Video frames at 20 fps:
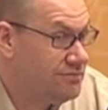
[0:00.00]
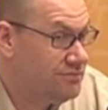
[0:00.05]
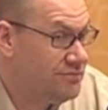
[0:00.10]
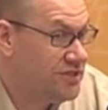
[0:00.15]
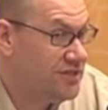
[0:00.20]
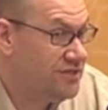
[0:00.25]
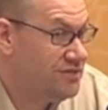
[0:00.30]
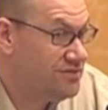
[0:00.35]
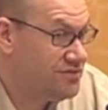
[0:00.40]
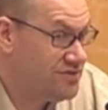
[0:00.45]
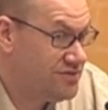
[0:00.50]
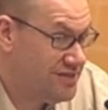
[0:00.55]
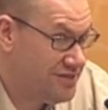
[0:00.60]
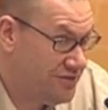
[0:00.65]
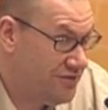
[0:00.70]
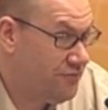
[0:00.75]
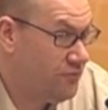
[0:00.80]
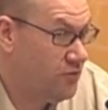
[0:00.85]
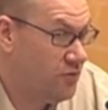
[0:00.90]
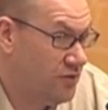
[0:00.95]
because
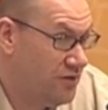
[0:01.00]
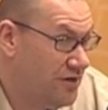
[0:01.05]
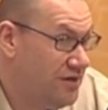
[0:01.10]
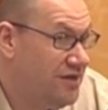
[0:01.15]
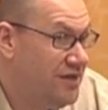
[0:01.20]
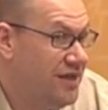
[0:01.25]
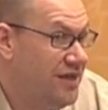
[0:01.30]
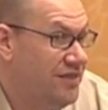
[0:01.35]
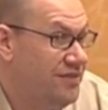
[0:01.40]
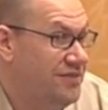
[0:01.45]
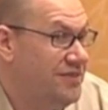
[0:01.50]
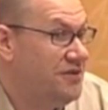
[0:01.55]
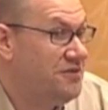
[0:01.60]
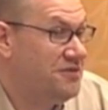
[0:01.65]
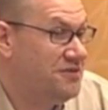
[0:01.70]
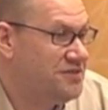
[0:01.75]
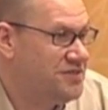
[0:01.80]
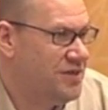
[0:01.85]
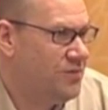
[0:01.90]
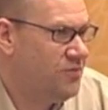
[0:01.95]
therefore they're
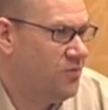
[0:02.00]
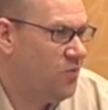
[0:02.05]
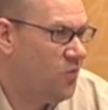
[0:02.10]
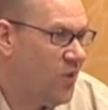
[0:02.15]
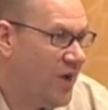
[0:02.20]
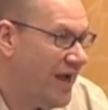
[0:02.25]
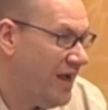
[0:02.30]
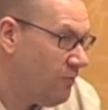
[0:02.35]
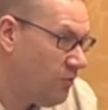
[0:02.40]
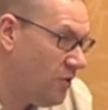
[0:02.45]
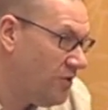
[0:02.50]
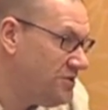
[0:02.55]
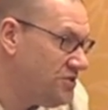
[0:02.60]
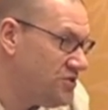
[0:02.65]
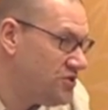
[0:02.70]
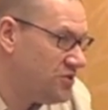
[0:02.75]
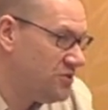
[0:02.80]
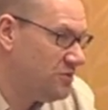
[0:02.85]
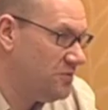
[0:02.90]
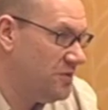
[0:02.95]
going to say, why
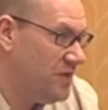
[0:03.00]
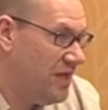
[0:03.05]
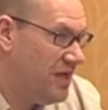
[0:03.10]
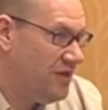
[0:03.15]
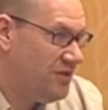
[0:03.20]
won't you?